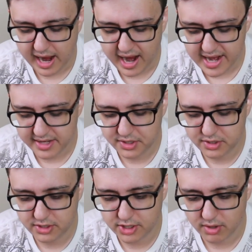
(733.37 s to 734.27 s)
I
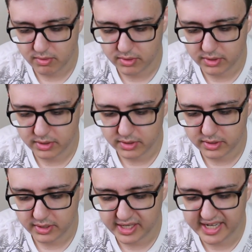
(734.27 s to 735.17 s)
don't
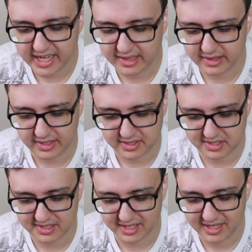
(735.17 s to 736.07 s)
get
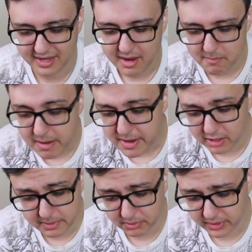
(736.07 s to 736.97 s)
this. Maybe
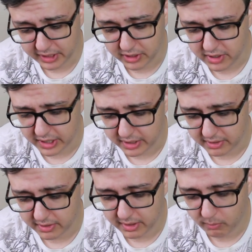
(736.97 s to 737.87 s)
it'll be really
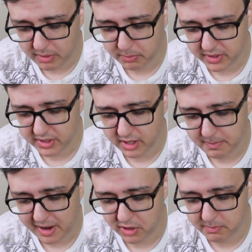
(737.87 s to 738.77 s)
good. We blended our
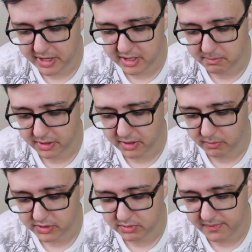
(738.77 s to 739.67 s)
powdered peanut butter
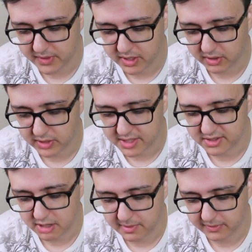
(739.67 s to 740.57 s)
with sweet vanilla, lots
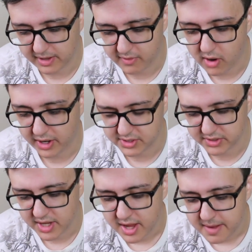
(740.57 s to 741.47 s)
of yummy flavor. Okay,
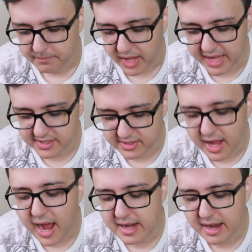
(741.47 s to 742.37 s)
so it's
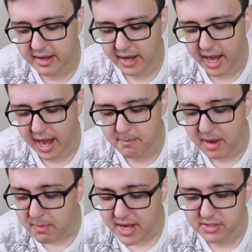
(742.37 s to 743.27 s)
not
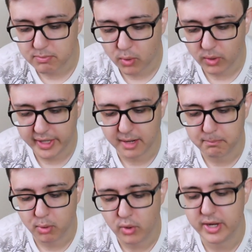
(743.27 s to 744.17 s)
maybe it's more like a
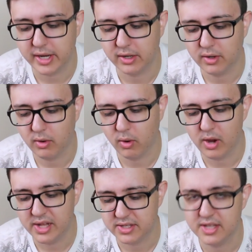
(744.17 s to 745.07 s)
pudding, or
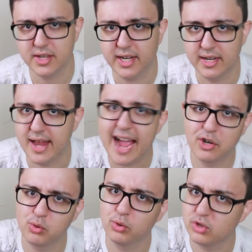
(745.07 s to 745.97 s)
it's like an
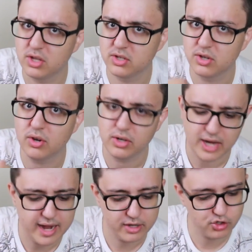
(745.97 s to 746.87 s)
actual dessert
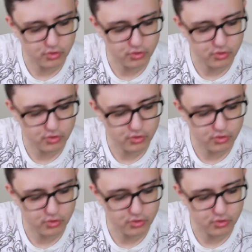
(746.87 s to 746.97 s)
kind of